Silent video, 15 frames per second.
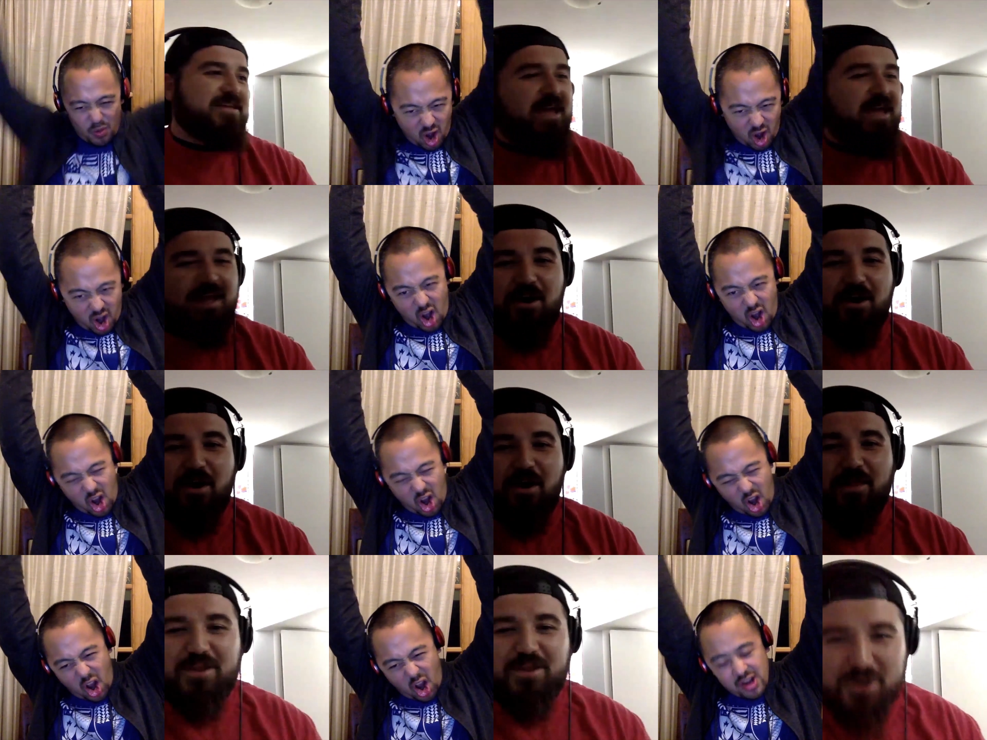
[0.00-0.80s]
Speaker 1: taking
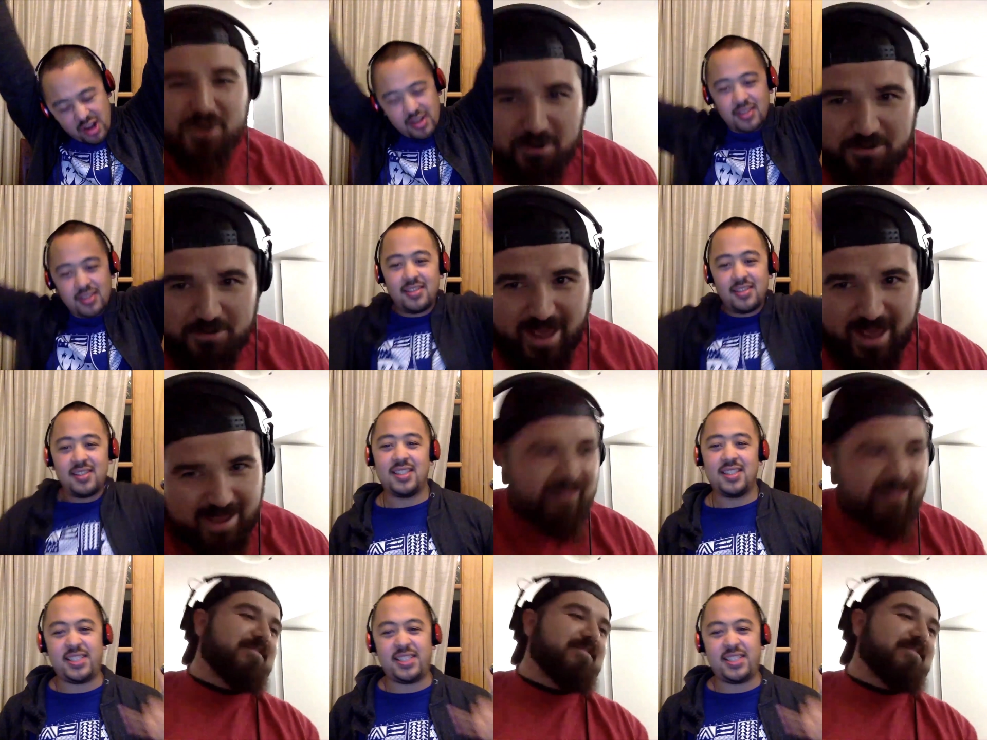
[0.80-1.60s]
on the New
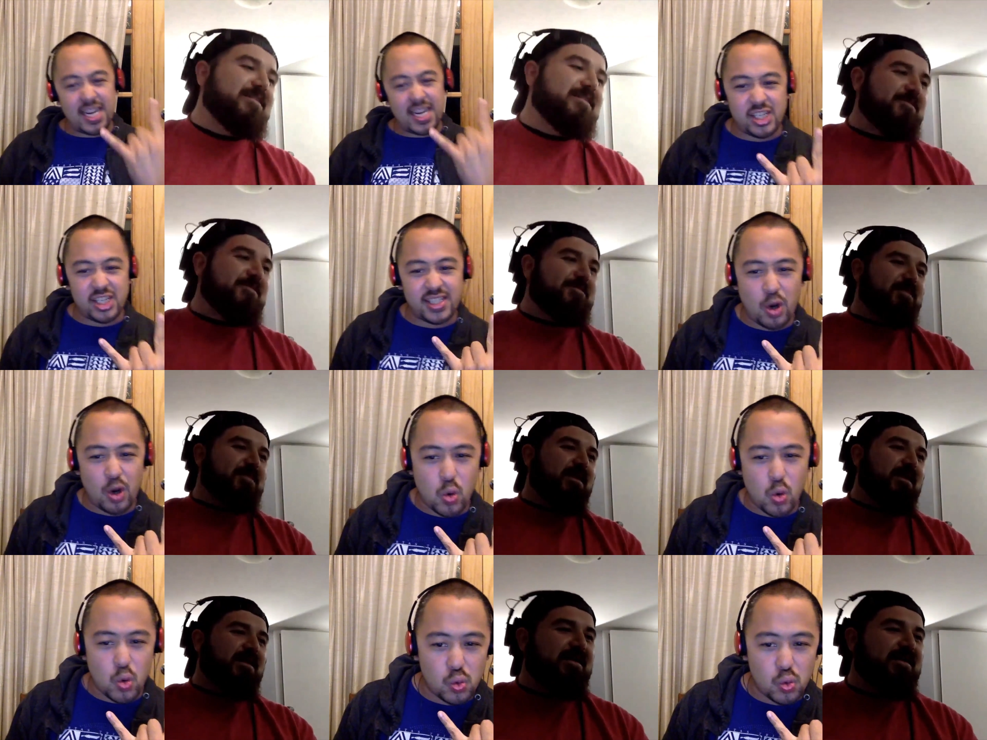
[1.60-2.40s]
Day. Danger
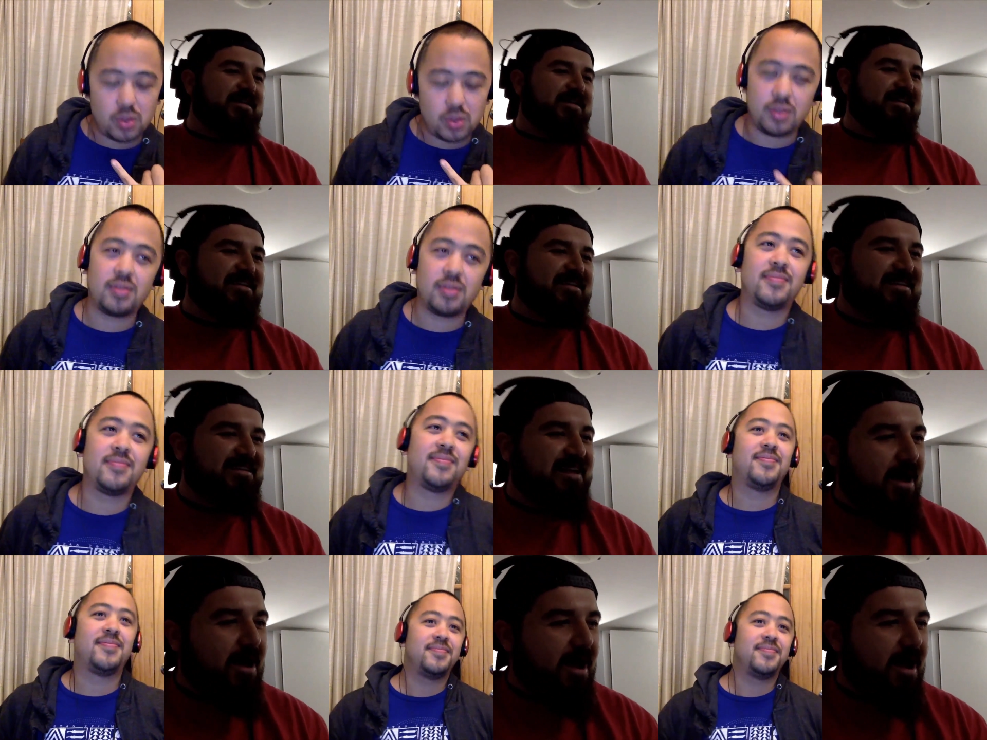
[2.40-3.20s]
Zone.
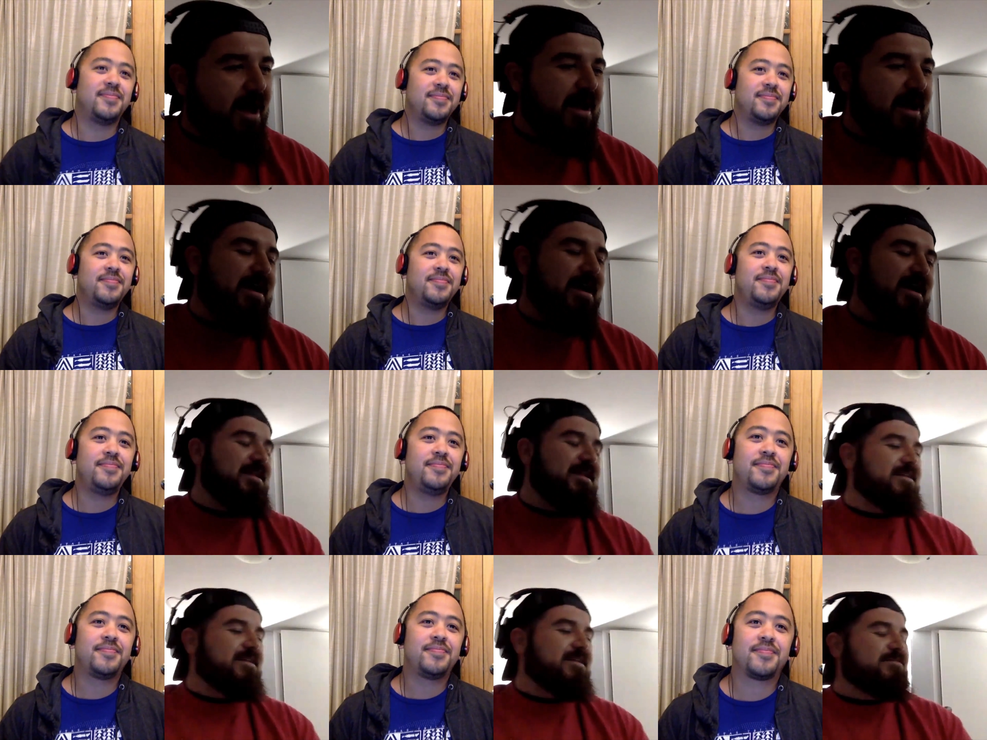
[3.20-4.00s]

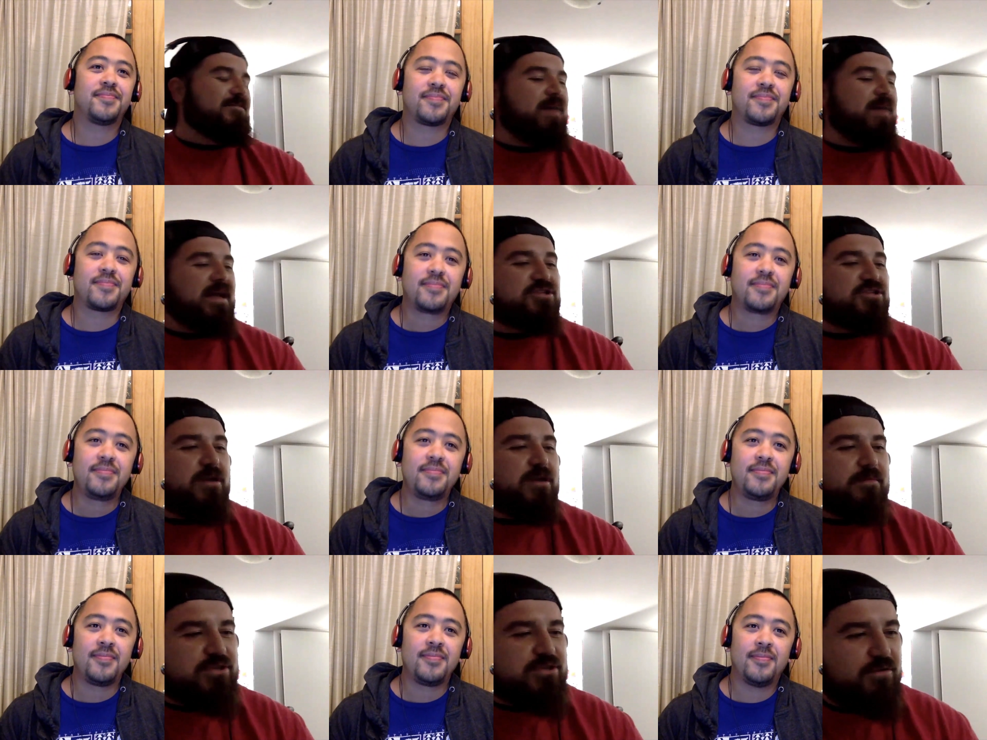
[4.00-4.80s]
Match
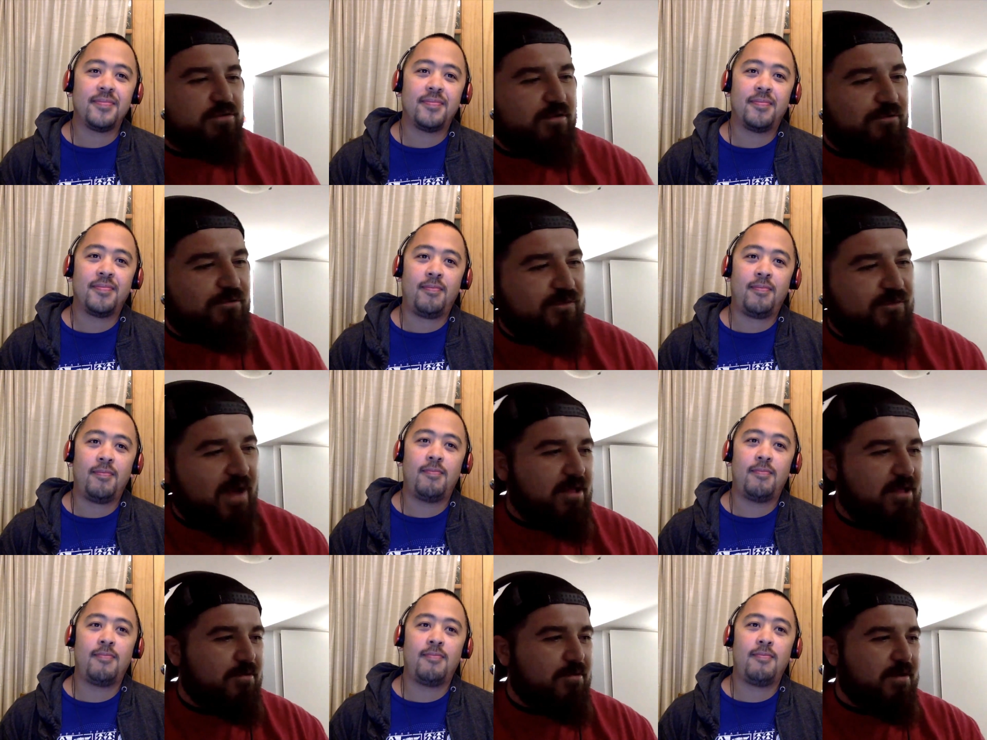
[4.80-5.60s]
number 2 to
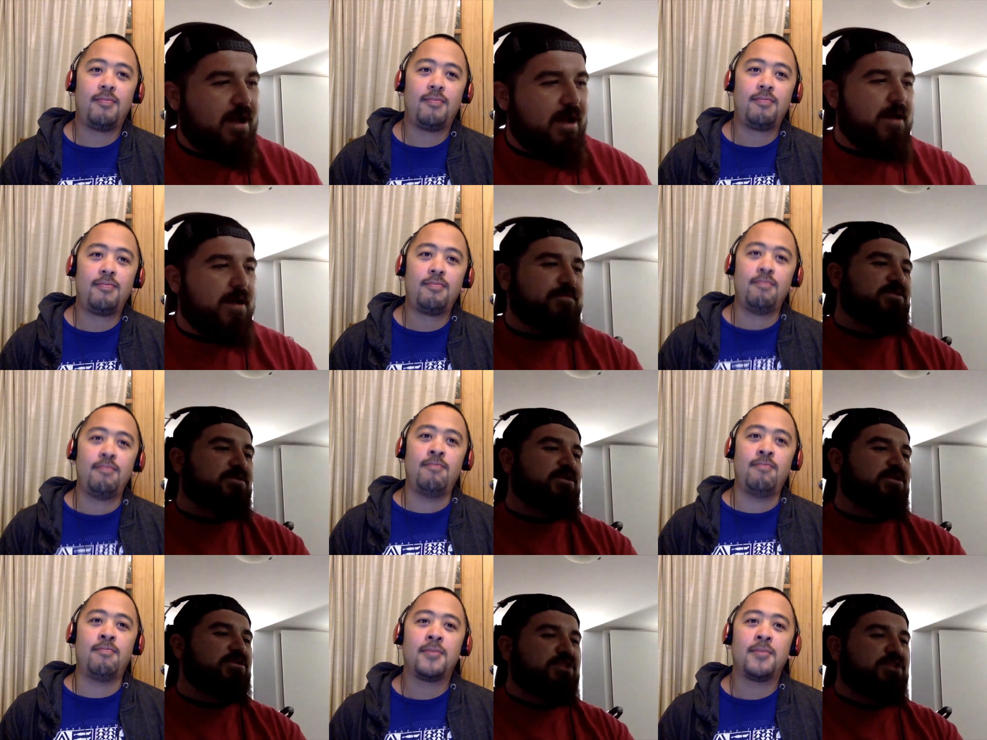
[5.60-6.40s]
follow up,
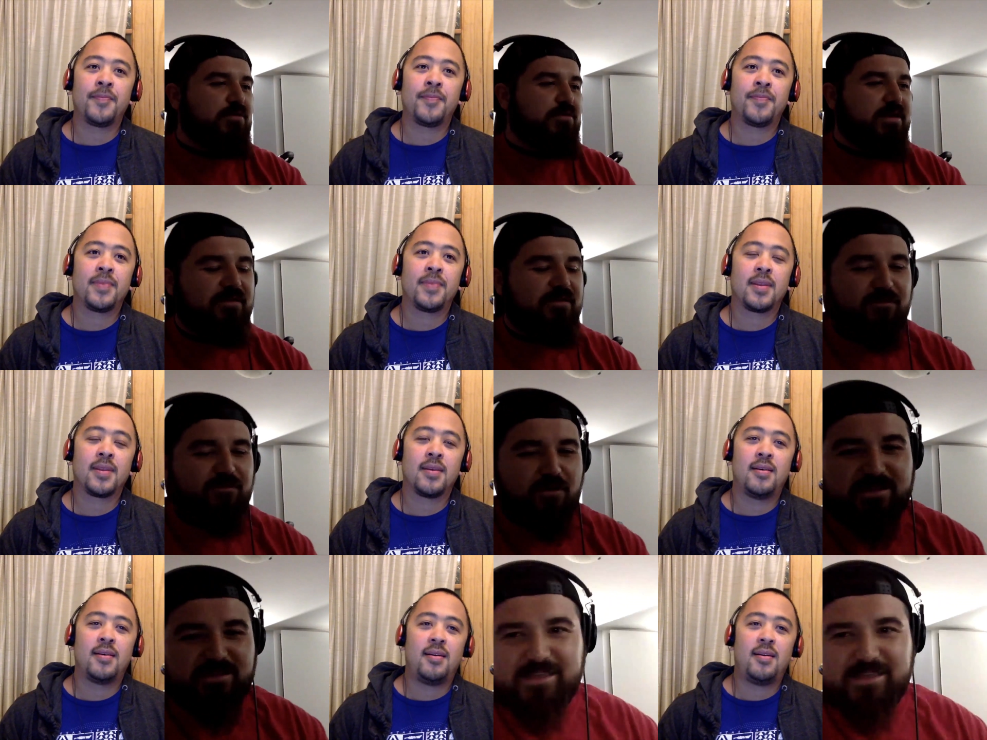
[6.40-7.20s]
Suzuki
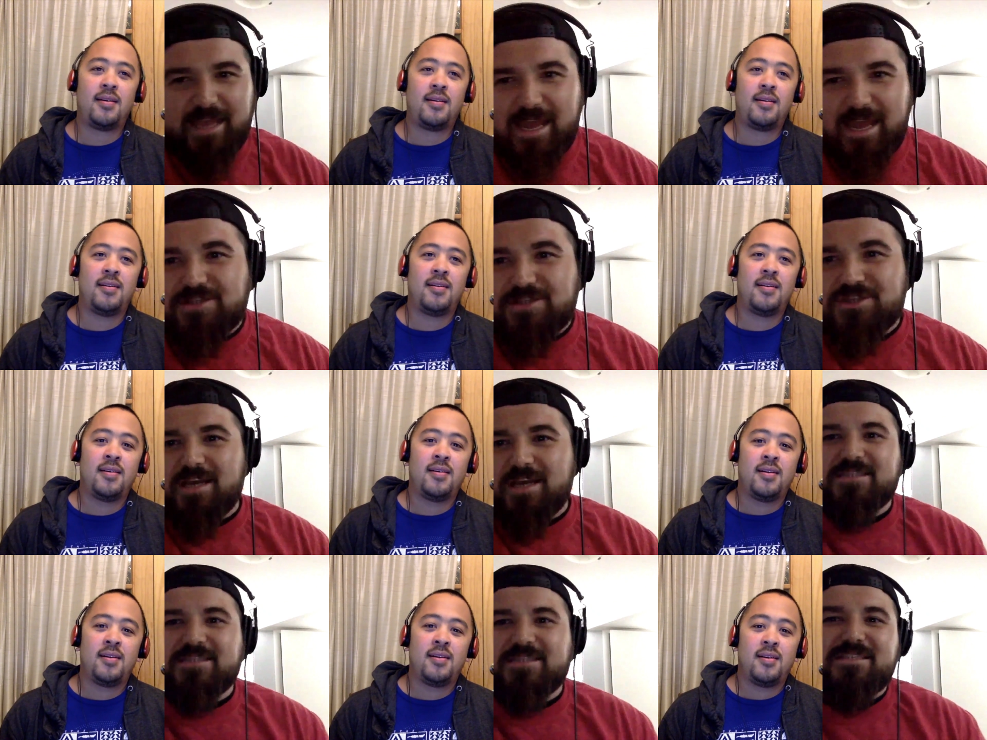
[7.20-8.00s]
versus
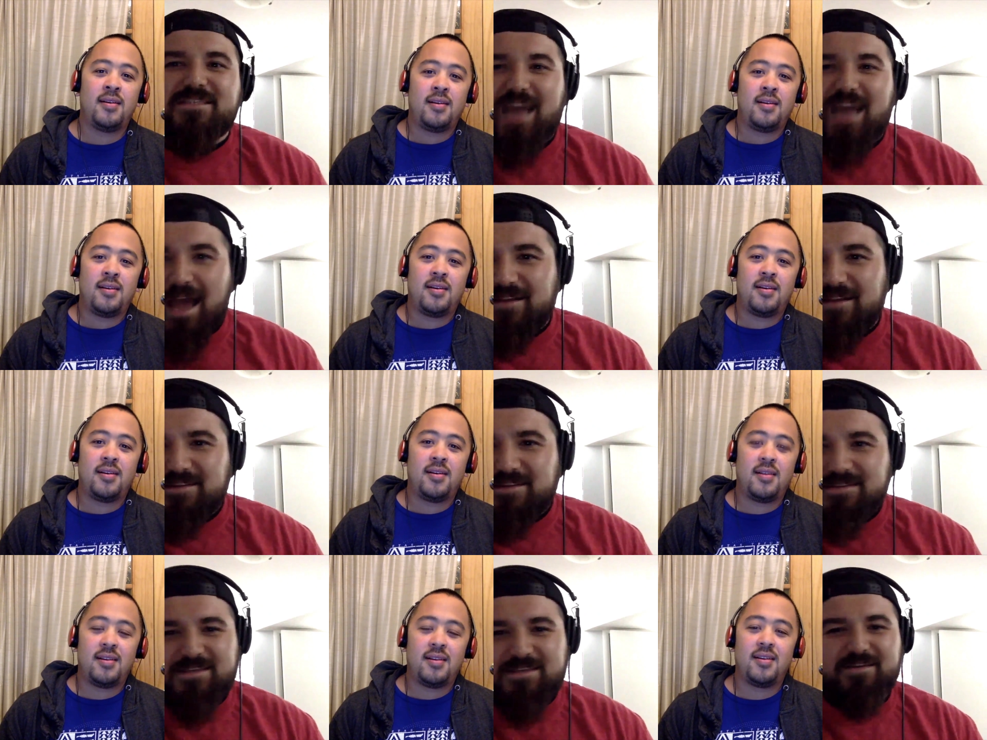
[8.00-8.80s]
AJ
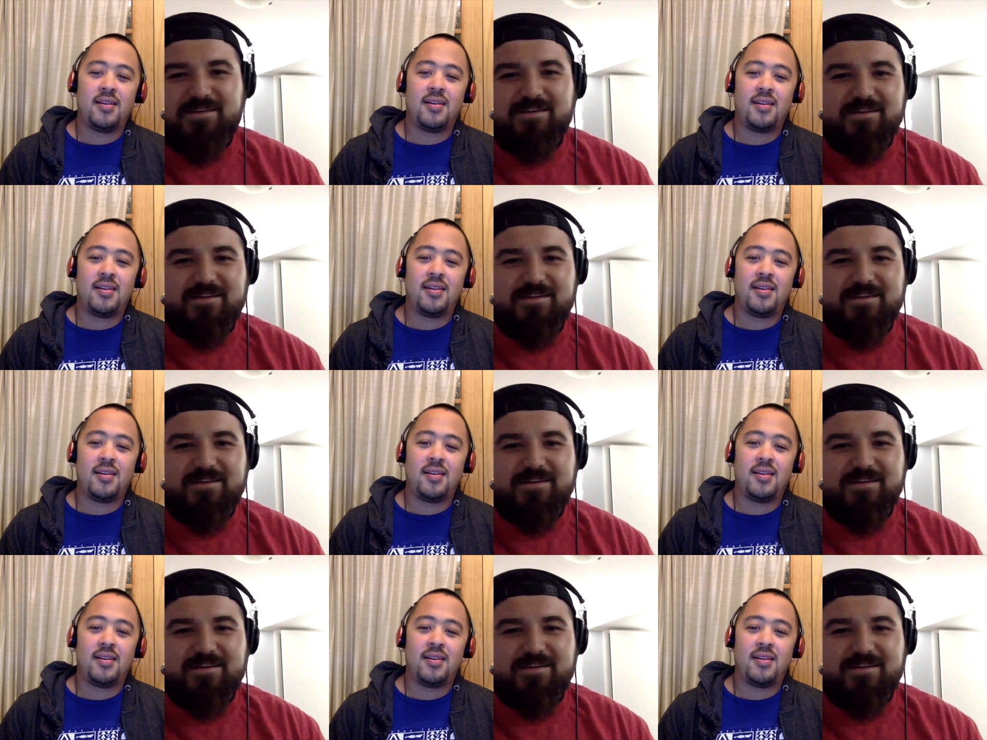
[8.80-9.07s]
Styles.